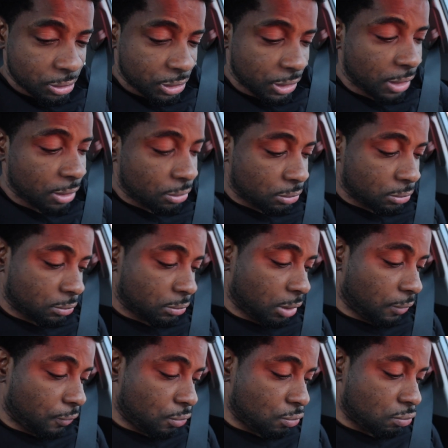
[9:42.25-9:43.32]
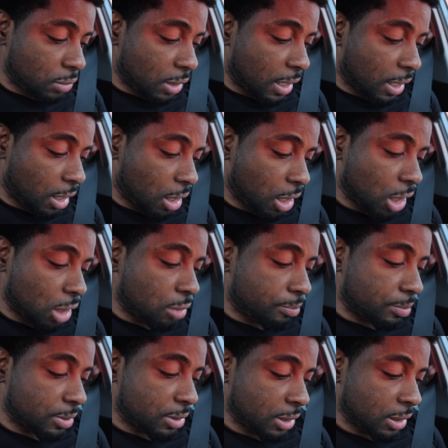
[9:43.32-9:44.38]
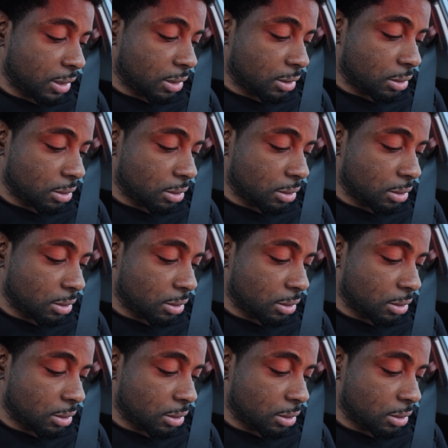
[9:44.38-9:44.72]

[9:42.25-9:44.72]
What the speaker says: channel, if you're not 100%